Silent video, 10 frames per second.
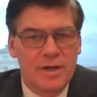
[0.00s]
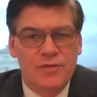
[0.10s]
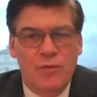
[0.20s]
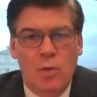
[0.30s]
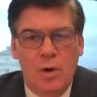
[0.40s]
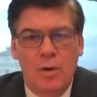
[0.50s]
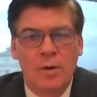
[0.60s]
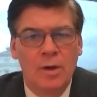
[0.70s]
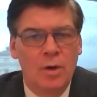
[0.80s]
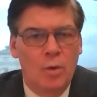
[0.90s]
it's for
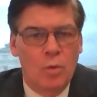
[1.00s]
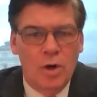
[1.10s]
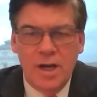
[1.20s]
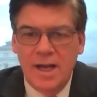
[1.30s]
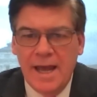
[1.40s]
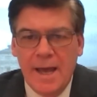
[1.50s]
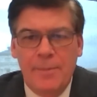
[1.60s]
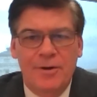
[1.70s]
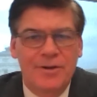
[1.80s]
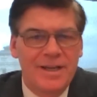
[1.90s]
working
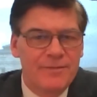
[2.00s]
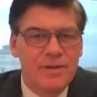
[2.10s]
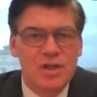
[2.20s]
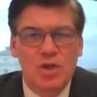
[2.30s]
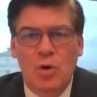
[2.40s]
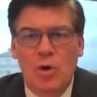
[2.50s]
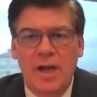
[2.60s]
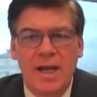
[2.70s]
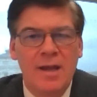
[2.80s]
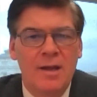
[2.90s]
capital,
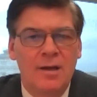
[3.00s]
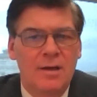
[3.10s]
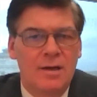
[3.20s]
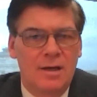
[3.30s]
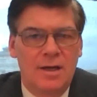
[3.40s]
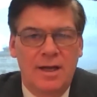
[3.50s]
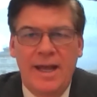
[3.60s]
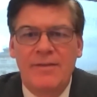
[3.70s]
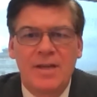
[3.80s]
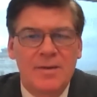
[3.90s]
inventory,
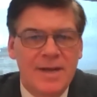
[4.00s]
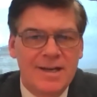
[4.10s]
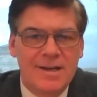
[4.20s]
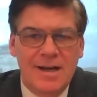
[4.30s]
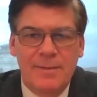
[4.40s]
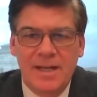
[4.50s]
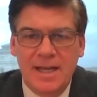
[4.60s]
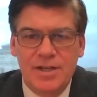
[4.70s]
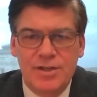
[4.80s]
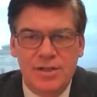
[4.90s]
having to make
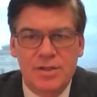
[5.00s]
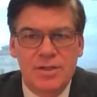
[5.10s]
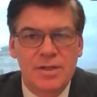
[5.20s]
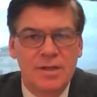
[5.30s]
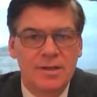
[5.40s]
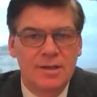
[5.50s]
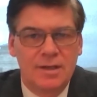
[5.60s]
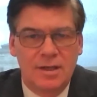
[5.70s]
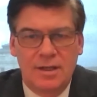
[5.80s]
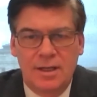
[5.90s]
accommodations
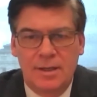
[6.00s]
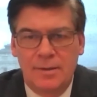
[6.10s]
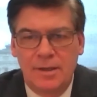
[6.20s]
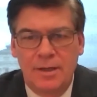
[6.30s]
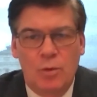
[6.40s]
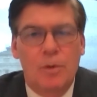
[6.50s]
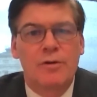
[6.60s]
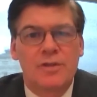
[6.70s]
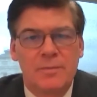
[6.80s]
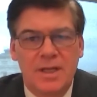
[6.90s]
in
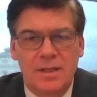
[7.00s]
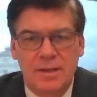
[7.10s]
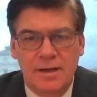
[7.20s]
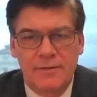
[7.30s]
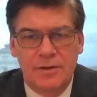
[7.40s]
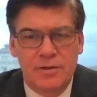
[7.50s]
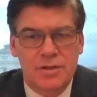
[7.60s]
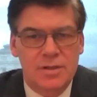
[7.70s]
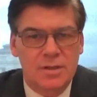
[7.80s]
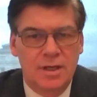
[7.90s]
order to meet the
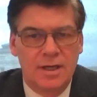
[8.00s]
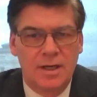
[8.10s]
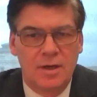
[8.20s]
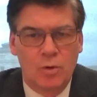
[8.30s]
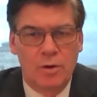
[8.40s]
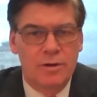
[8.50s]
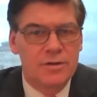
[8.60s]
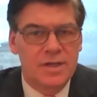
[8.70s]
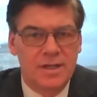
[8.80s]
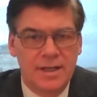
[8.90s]
governor's
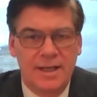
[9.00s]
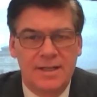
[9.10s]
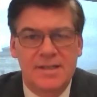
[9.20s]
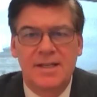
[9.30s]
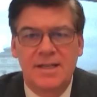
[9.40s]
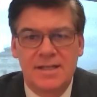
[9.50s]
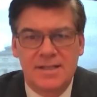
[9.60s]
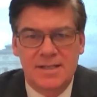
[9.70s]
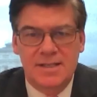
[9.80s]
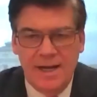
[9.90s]
orders and the
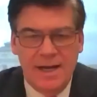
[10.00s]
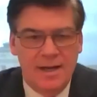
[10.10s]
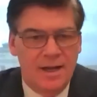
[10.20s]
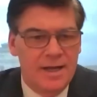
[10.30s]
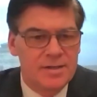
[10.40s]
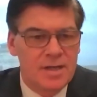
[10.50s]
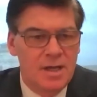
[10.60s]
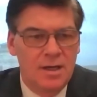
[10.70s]
CDC guidelines.